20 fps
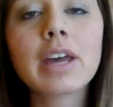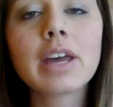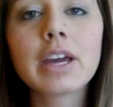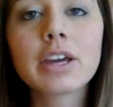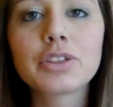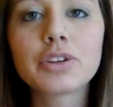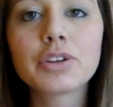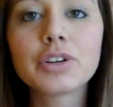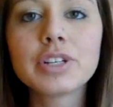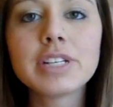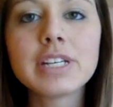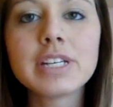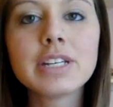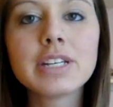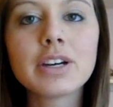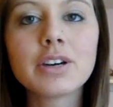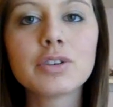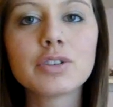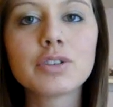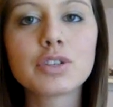like $13
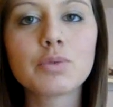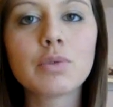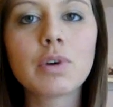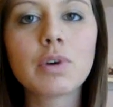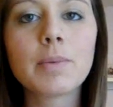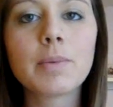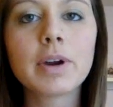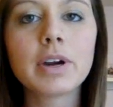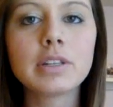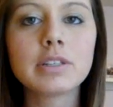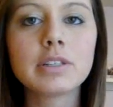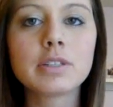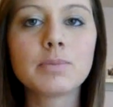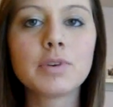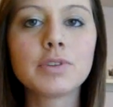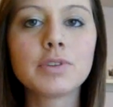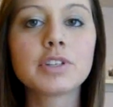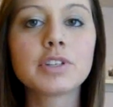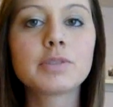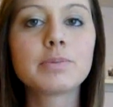at Walmart. It's the
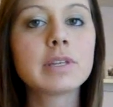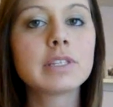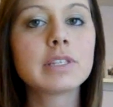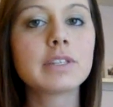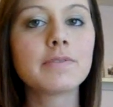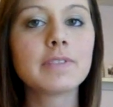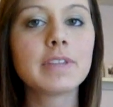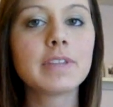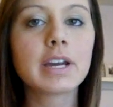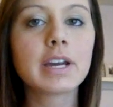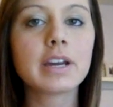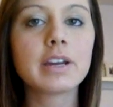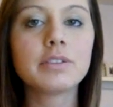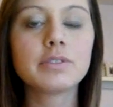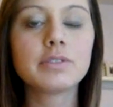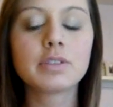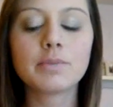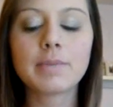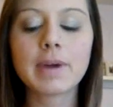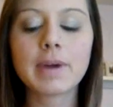most expensive thing I
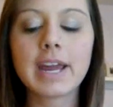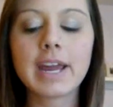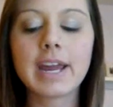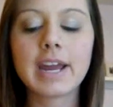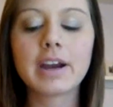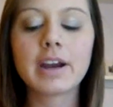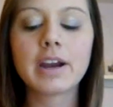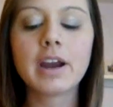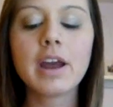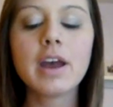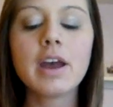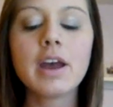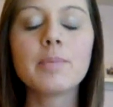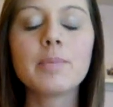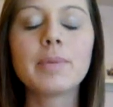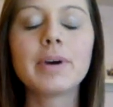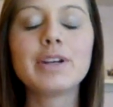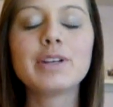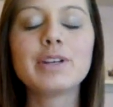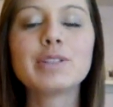use in my hair,
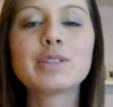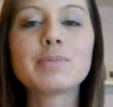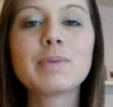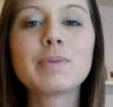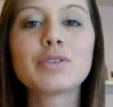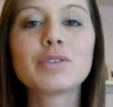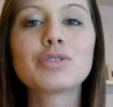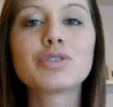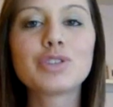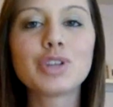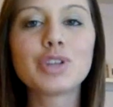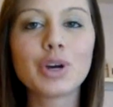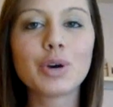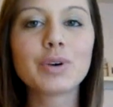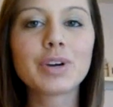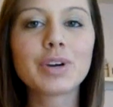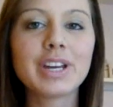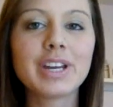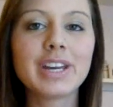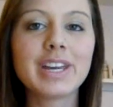but it smells
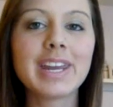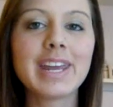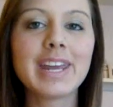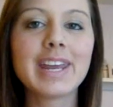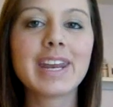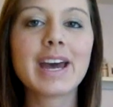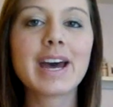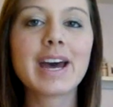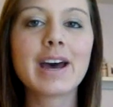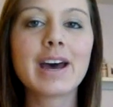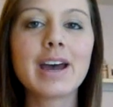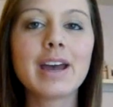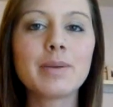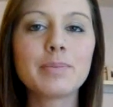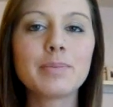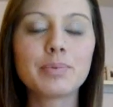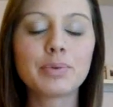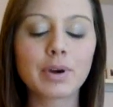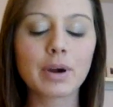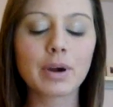so good, and
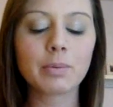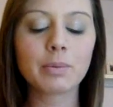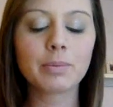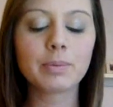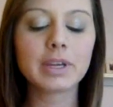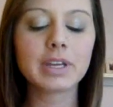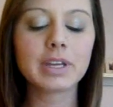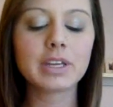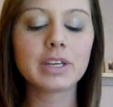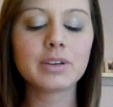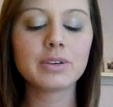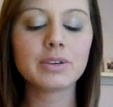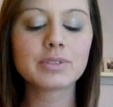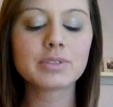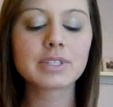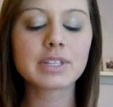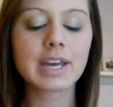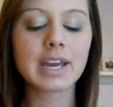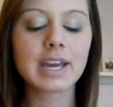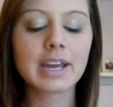I probably
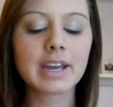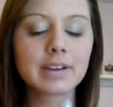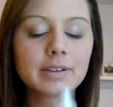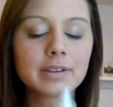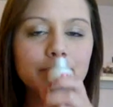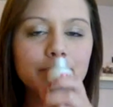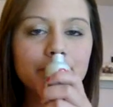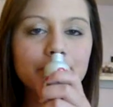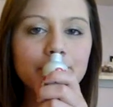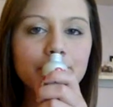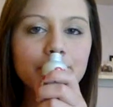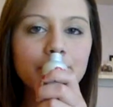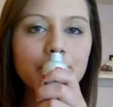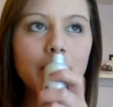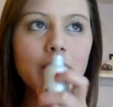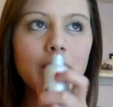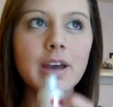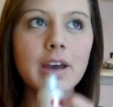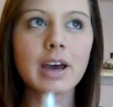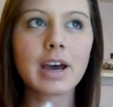use I
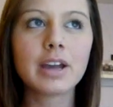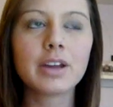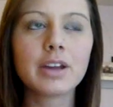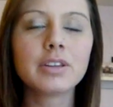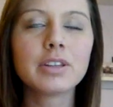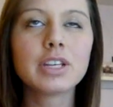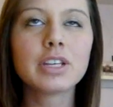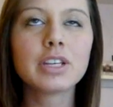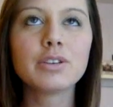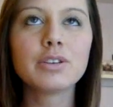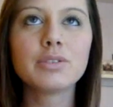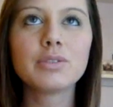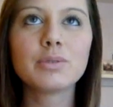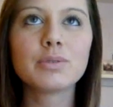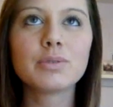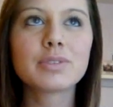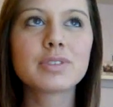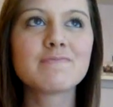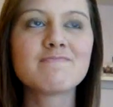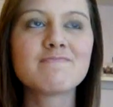only
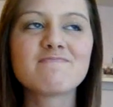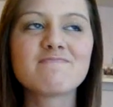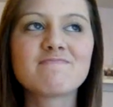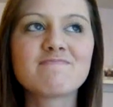use